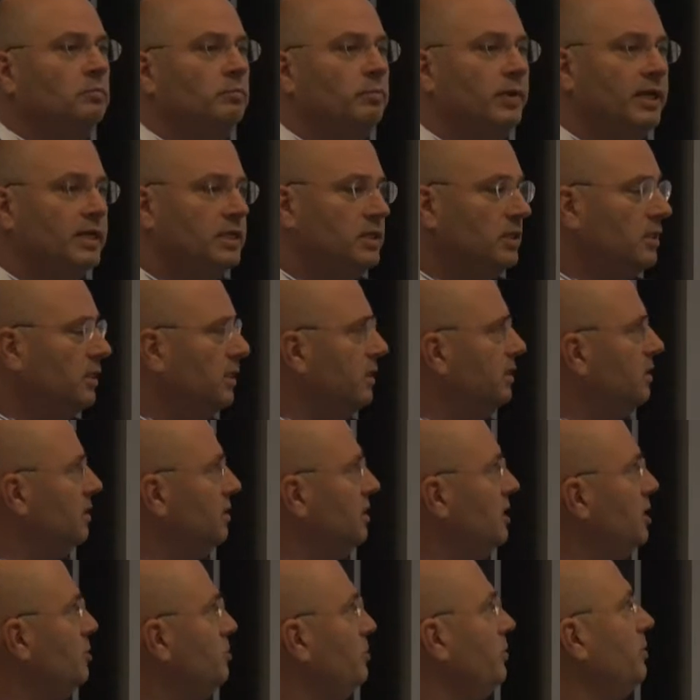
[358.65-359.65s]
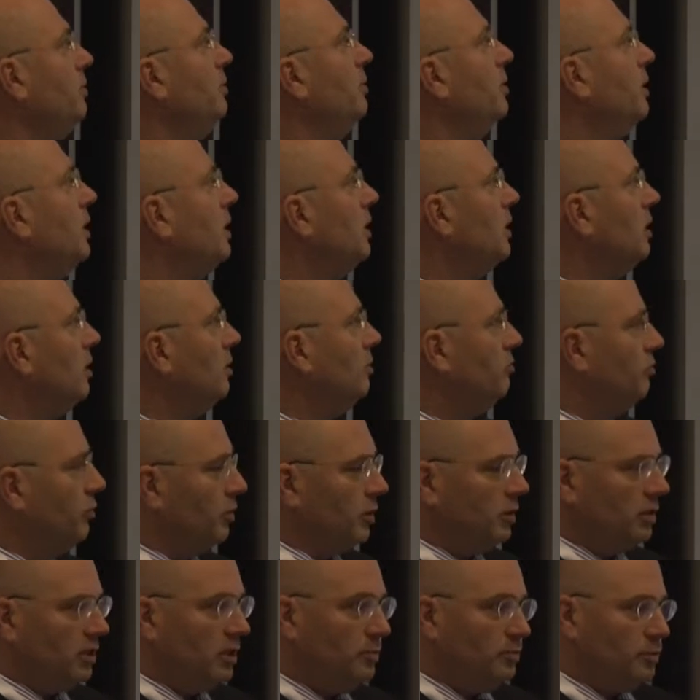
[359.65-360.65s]
Basically the deep, for
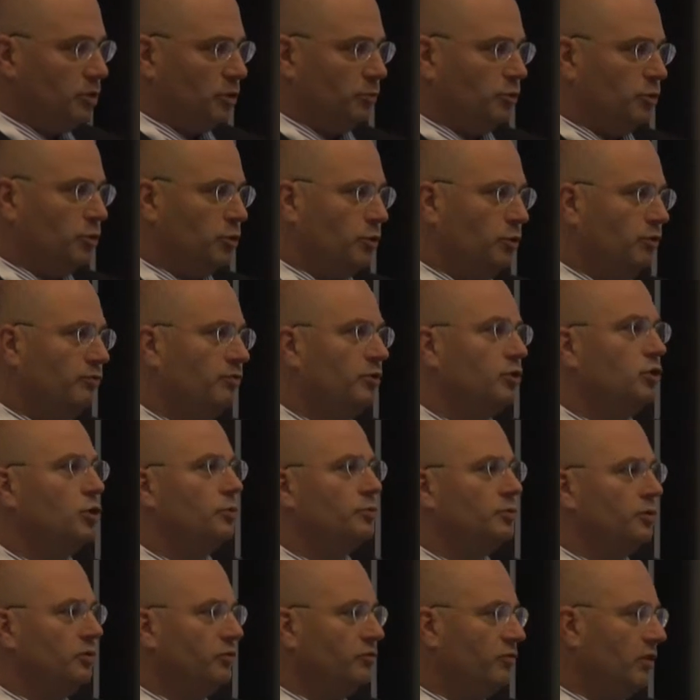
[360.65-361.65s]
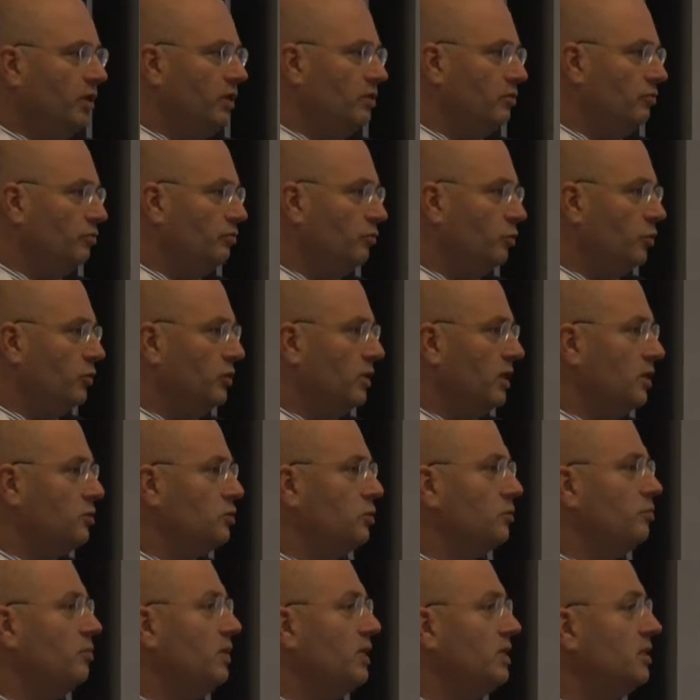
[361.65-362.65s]
the deep subsurface, up to 3,000 to
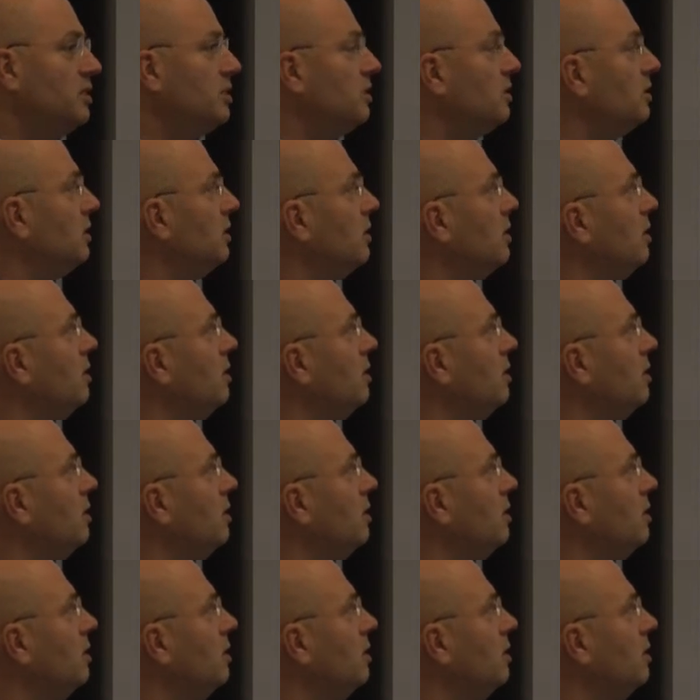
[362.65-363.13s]
4,000 meters.